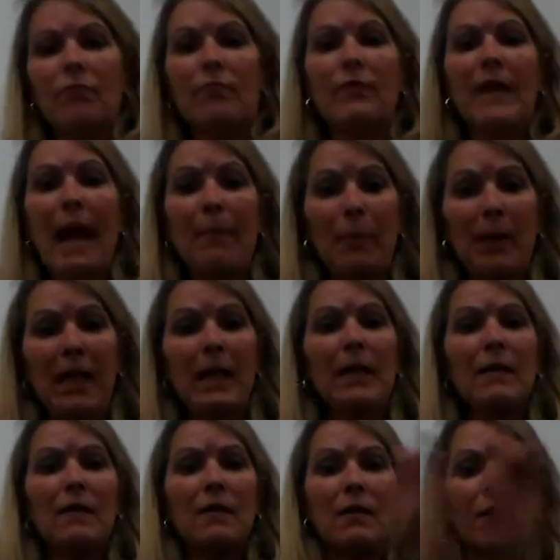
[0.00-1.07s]
that
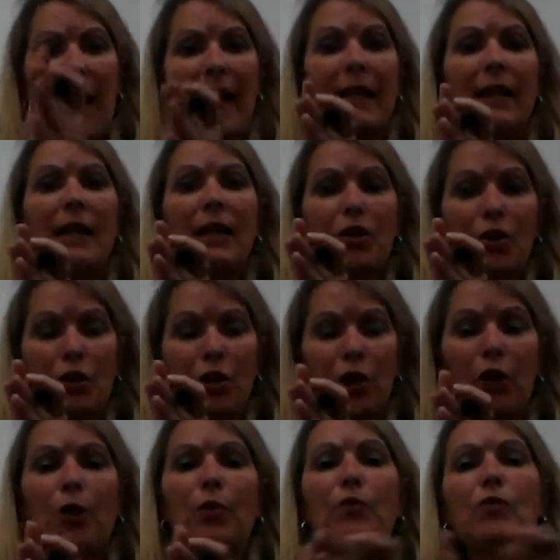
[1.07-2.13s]
piece divided into
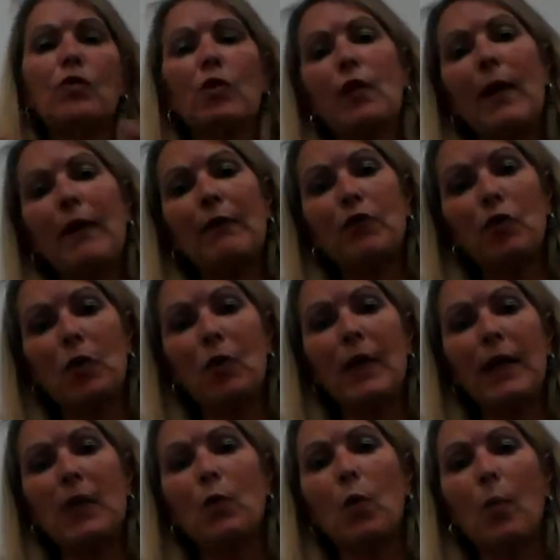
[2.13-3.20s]
two, so you have two
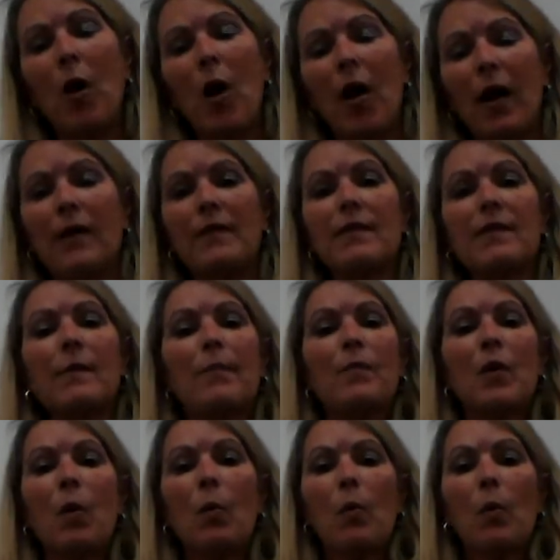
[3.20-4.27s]
equal parts.
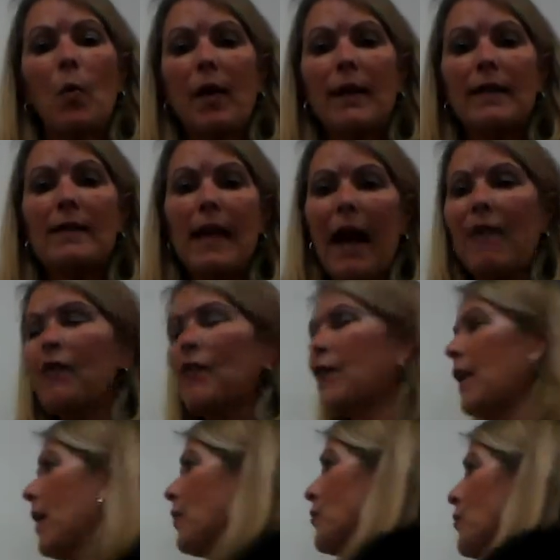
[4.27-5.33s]
Well, what is half of a
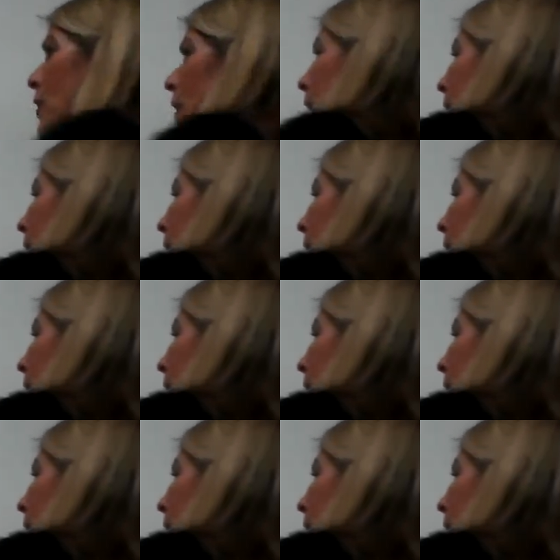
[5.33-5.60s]
hundred?